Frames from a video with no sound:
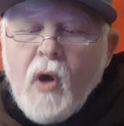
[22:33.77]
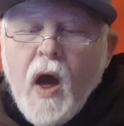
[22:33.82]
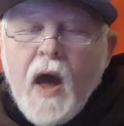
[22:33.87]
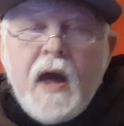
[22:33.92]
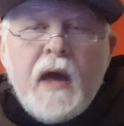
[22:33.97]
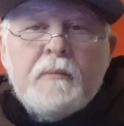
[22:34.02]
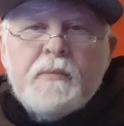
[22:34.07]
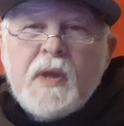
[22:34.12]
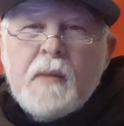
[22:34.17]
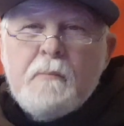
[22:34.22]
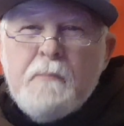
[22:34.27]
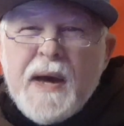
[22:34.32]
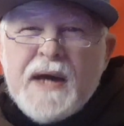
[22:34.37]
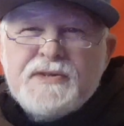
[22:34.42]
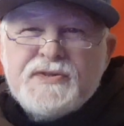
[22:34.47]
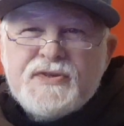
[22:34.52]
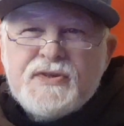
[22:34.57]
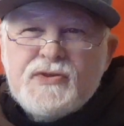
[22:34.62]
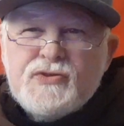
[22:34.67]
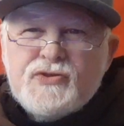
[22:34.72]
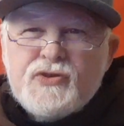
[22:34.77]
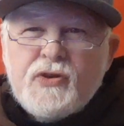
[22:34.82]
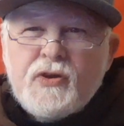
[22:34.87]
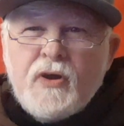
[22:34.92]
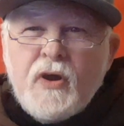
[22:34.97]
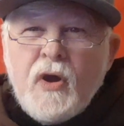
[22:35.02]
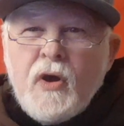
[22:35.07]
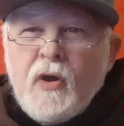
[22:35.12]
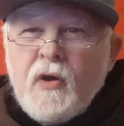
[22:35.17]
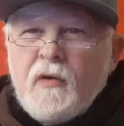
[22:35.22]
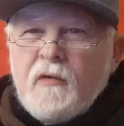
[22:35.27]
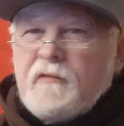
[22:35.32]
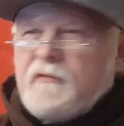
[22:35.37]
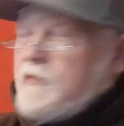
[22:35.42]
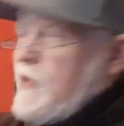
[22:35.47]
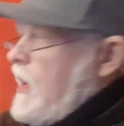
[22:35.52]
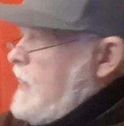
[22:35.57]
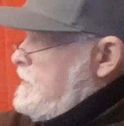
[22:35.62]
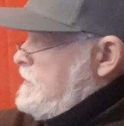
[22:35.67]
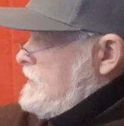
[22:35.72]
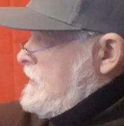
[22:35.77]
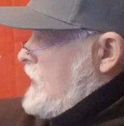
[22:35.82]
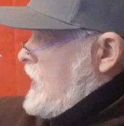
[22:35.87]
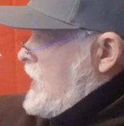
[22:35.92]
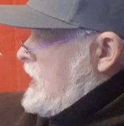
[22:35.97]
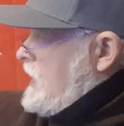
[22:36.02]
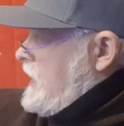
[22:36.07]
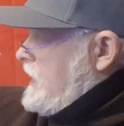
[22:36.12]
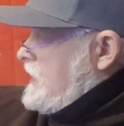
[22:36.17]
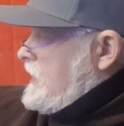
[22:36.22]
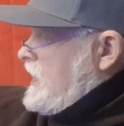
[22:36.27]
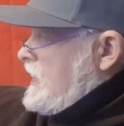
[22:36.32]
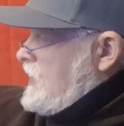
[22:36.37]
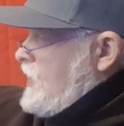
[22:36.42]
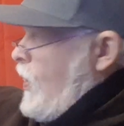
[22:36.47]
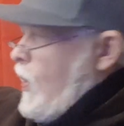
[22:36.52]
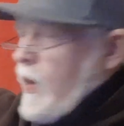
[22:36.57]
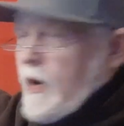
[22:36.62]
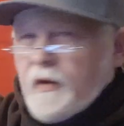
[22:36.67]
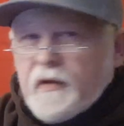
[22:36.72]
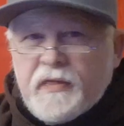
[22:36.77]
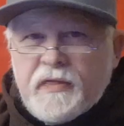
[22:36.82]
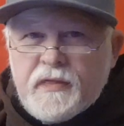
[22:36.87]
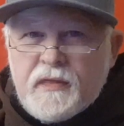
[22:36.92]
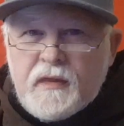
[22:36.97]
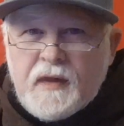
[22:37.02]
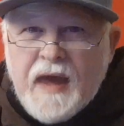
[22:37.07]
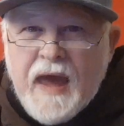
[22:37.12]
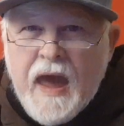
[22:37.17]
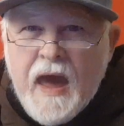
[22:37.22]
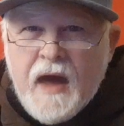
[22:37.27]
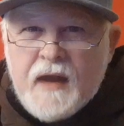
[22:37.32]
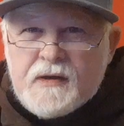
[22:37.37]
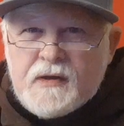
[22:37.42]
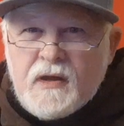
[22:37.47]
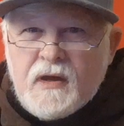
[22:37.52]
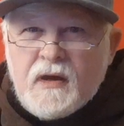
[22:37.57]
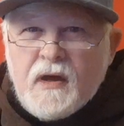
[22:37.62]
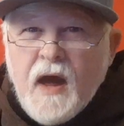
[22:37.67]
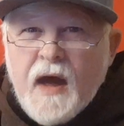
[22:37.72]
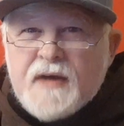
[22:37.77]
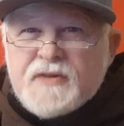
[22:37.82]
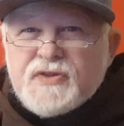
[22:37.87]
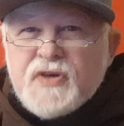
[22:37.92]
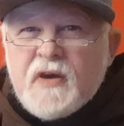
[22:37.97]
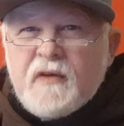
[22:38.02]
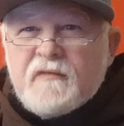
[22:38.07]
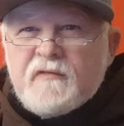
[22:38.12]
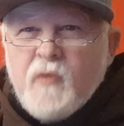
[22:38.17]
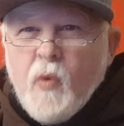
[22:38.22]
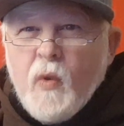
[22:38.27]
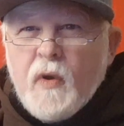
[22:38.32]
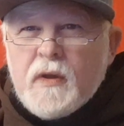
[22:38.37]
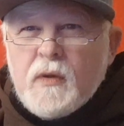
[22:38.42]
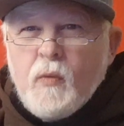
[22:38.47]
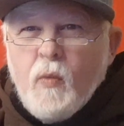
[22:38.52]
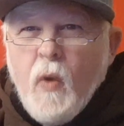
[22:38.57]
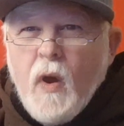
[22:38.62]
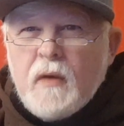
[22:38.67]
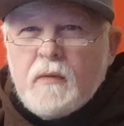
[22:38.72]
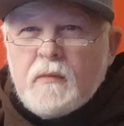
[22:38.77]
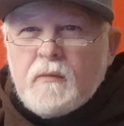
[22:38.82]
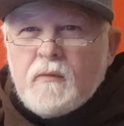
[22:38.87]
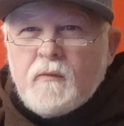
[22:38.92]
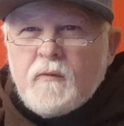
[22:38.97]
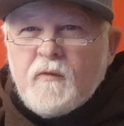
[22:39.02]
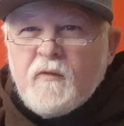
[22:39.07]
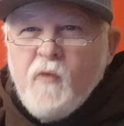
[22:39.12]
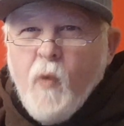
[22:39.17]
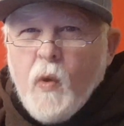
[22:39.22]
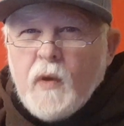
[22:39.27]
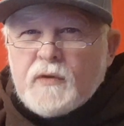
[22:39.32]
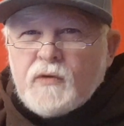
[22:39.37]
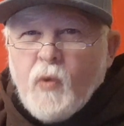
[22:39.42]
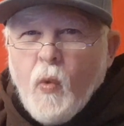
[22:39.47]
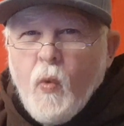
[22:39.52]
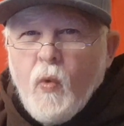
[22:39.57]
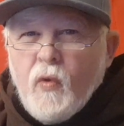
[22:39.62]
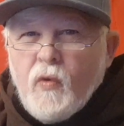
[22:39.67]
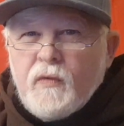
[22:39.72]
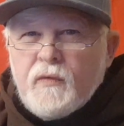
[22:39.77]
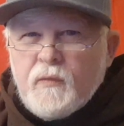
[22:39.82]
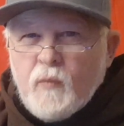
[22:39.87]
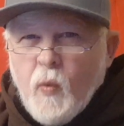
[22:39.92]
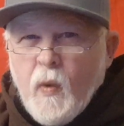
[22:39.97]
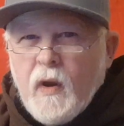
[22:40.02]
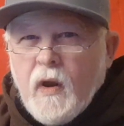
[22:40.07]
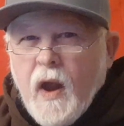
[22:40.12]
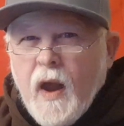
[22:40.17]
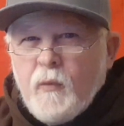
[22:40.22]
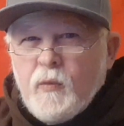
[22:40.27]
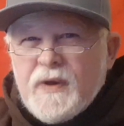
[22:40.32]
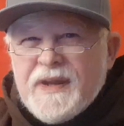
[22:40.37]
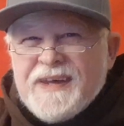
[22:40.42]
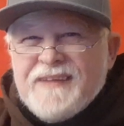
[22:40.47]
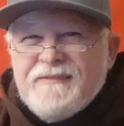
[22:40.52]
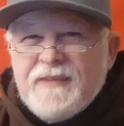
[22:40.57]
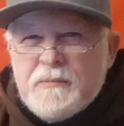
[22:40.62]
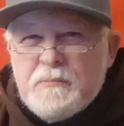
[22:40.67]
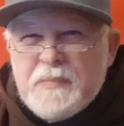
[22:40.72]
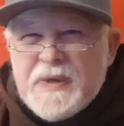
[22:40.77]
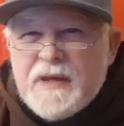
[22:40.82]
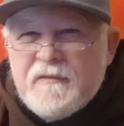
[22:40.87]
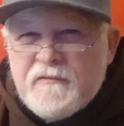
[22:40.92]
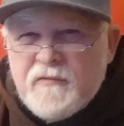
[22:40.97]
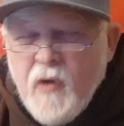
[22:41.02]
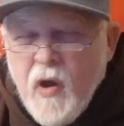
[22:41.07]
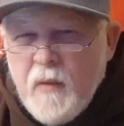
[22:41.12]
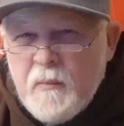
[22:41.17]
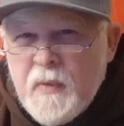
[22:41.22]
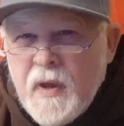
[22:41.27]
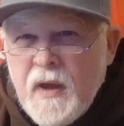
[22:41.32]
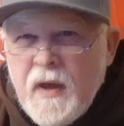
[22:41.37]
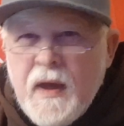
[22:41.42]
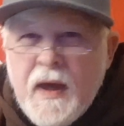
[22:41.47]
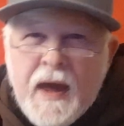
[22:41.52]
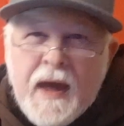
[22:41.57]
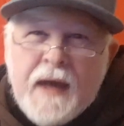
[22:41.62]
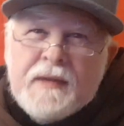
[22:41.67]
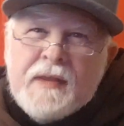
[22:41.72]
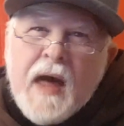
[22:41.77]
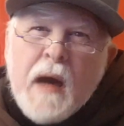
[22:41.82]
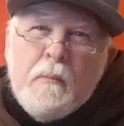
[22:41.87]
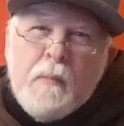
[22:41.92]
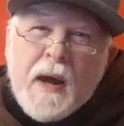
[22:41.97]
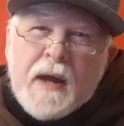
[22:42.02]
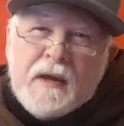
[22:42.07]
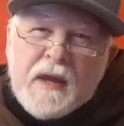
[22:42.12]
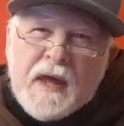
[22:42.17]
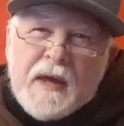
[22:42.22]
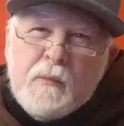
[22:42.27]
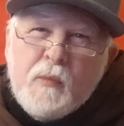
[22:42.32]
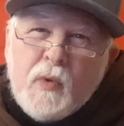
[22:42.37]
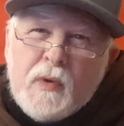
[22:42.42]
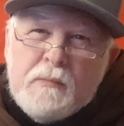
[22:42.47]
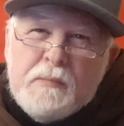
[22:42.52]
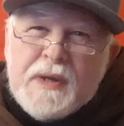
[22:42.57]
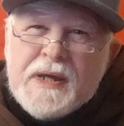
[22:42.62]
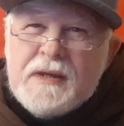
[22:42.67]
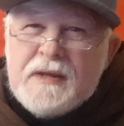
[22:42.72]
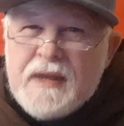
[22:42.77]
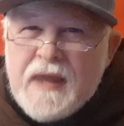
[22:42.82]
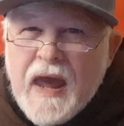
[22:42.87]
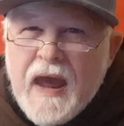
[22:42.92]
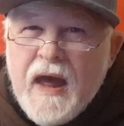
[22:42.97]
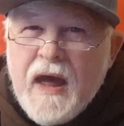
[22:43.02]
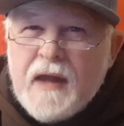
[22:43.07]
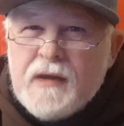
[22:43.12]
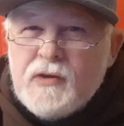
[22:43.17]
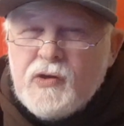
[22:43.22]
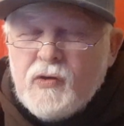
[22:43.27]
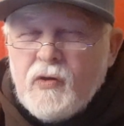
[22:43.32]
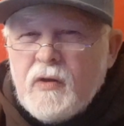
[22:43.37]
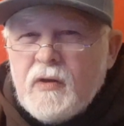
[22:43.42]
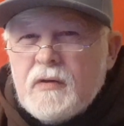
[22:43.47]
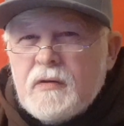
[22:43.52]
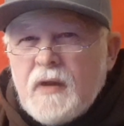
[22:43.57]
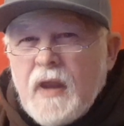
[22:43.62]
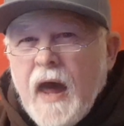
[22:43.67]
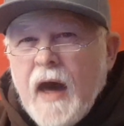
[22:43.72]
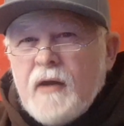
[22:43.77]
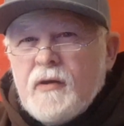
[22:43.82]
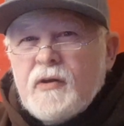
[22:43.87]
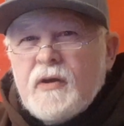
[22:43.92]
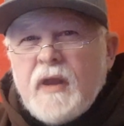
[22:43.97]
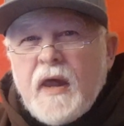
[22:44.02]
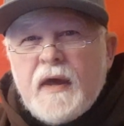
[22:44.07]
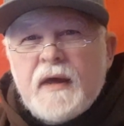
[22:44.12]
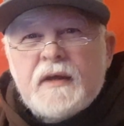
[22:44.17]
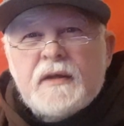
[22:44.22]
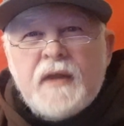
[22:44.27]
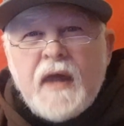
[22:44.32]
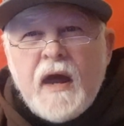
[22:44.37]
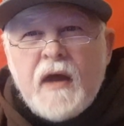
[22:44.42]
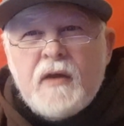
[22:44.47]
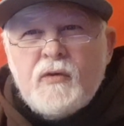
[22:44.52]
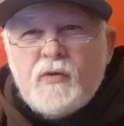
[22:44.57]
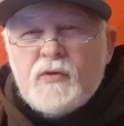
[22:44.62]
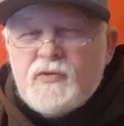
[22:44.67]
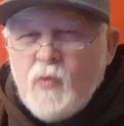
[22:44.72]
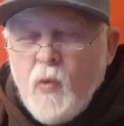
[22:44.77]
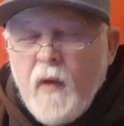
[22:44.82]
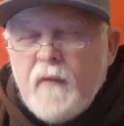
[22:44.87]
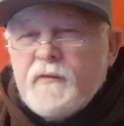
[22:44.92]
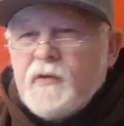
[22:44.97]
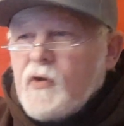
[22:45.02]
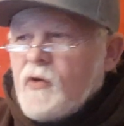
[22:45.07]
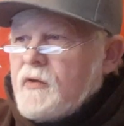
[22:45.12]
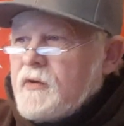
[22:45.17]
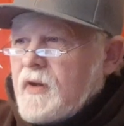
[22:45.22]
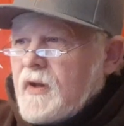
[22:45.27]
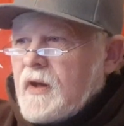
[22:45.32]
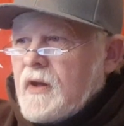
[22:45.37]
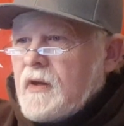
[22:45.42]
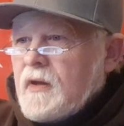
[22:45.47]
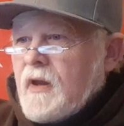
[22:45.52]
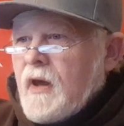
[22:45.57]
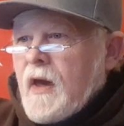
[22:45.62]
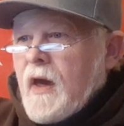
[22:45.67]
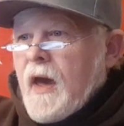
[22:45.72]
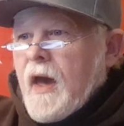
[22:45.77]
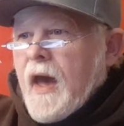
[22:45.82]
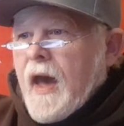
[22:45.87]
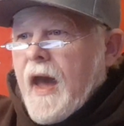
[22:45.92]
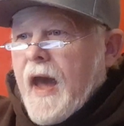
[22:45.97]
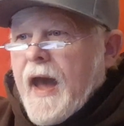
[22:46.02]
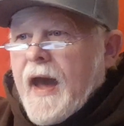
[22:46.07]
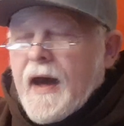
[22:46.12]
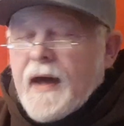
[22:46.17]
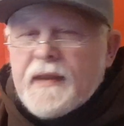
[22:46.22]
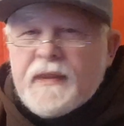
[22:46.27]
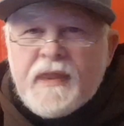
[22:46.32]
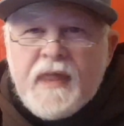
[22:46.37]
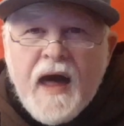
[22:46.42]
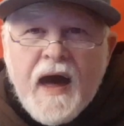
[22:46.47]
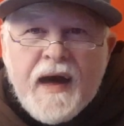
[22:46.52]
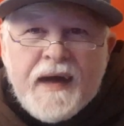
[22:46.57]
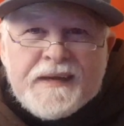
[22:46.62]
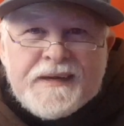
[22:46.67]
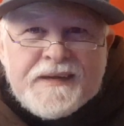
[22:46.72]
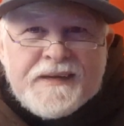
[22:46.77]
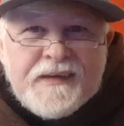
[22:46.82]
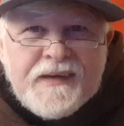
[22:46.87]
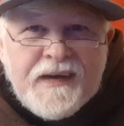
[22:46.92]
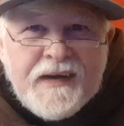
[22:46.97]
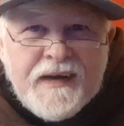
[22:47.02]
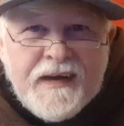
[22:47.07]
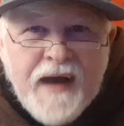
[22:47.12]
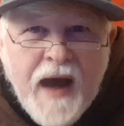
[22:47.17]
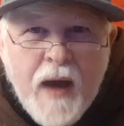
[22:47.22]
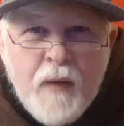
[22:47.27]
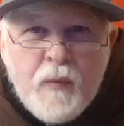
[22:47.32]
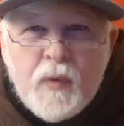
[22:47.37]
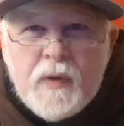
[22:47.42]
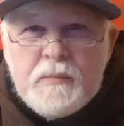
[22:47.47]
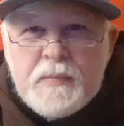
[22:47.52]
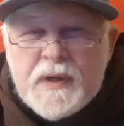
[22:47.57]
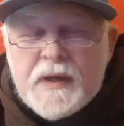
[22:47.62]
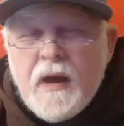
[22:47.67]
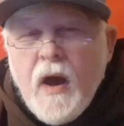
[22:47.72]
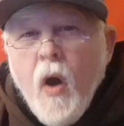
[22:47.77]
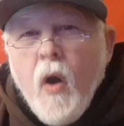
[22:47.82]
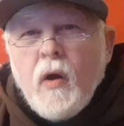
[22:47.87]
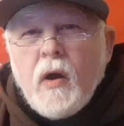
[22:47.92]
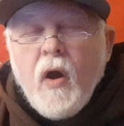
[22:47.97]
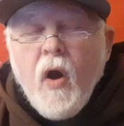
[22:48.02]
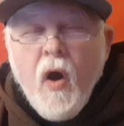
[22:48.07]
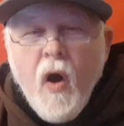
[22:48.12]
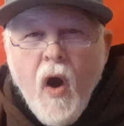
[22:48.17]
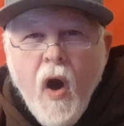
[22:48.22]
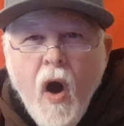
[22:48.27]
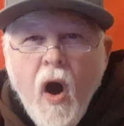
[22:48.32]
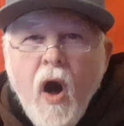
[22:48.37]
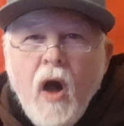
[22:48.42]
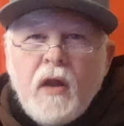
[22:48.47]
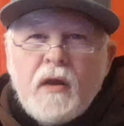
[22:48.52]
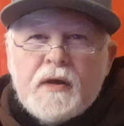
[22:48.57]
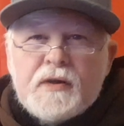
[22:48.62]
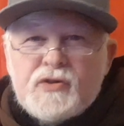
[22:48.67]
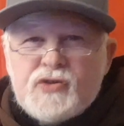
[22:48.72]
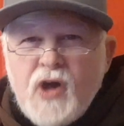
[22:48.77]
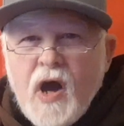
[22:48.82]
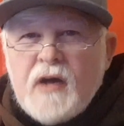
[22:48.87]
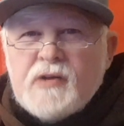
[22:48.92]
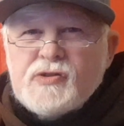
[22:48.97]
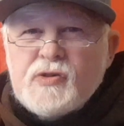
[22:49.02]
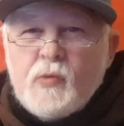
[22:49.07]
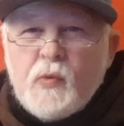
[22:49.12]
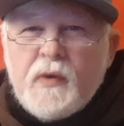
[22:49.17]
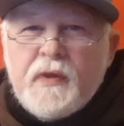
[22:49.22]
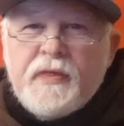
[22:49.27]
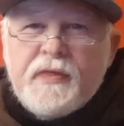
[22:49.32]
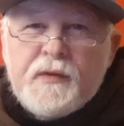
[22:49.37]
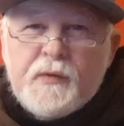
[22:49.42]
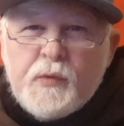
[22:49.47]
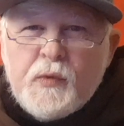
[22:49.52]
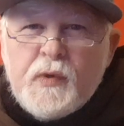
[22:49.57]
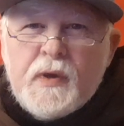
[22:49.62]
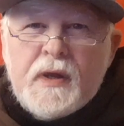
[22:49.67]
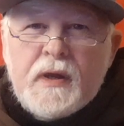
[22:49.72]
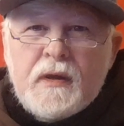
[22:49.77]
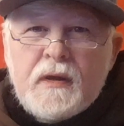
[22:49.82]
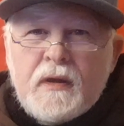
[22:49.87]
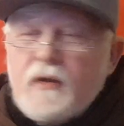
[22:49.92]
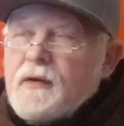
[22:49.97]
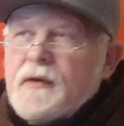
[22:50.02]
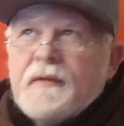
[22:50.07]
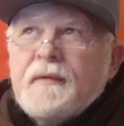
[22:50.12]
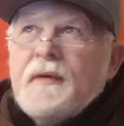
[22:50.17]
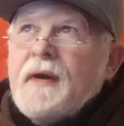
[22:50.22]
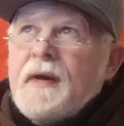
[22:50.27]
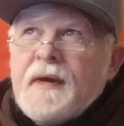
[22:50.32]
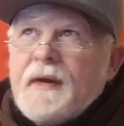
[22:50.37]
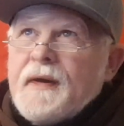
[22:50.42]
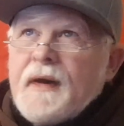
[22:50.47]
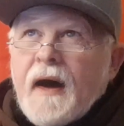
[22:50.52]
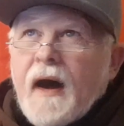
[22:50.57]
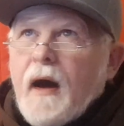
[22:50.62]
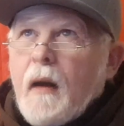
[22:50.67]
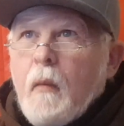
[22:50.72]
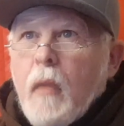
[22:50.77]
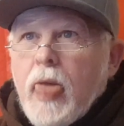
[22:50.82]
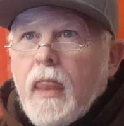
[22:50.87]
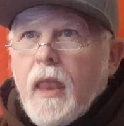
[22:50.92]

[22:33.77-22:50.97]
I am the messenger from the north, Canada, Isaiah 41, foretold where I would even be from, and that my name would be Daniel, latter day, Daniel 12, 13, and that uh, I would be alcoholic, Joshua 3, or uh,